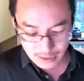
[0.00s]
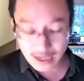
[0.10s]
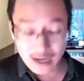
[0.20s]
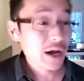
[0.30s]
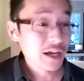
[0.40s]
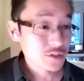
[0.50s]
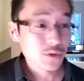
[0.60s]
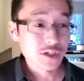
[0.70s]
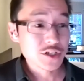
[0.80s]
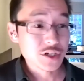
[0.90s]
And I
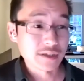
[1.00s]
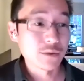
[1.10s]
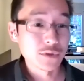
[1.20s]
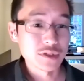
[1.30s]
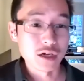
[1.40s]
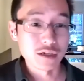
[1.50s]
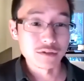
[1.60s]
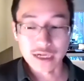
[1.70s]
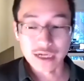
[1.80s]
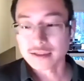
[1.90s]
just want to share that with all of
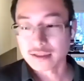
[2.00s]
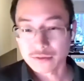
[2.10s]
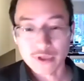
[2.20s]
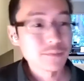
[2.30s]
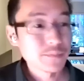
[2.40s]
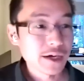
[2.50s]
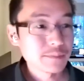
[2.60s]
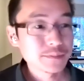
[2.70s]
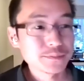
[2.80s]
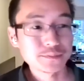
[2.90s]
you guys as well. Yeah.